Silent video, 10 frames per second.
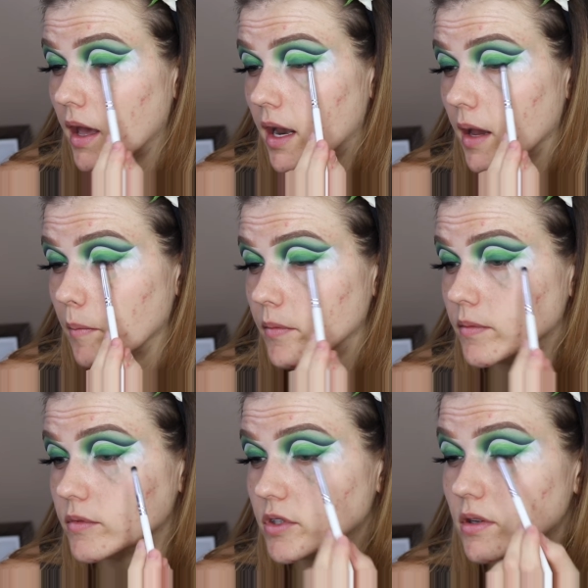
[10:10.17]
And
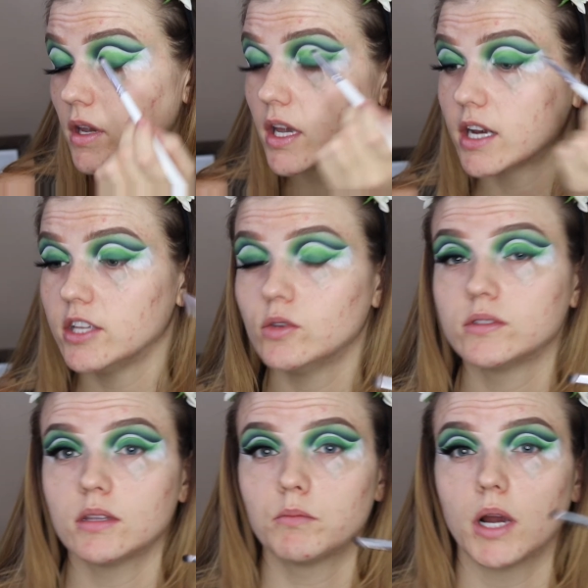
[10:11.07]
I'm going to
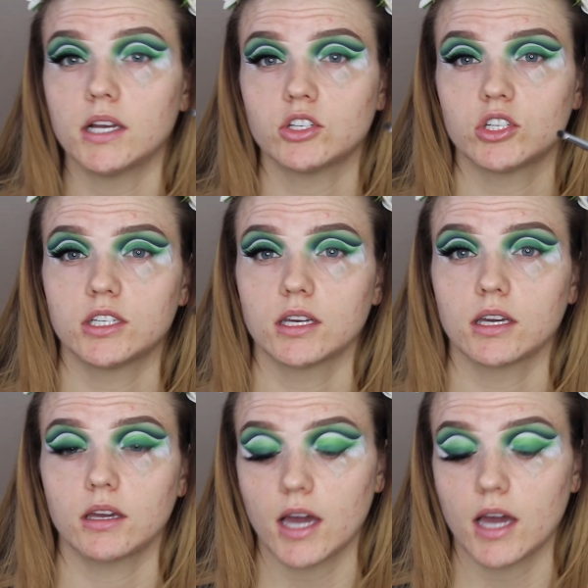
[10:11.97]
use the brush to